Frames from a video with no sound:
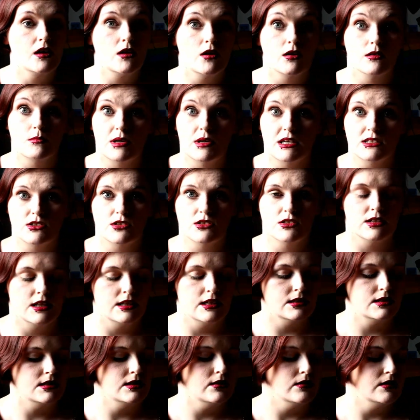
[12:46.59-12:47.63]
on the
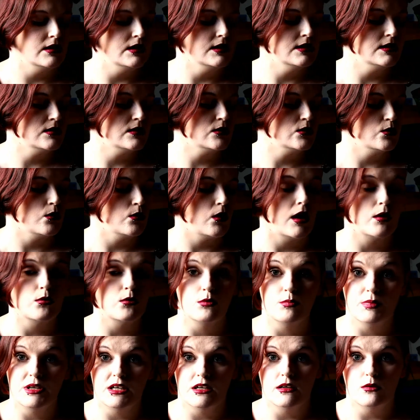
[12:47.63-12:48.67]
masterclass series so I
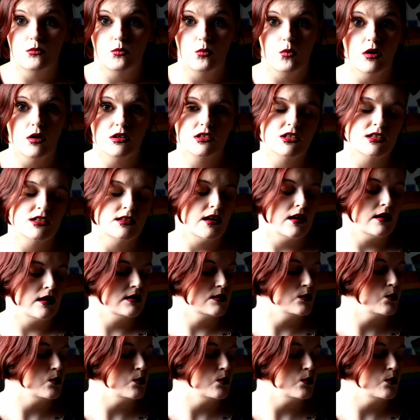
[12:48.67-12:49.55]
will be watching that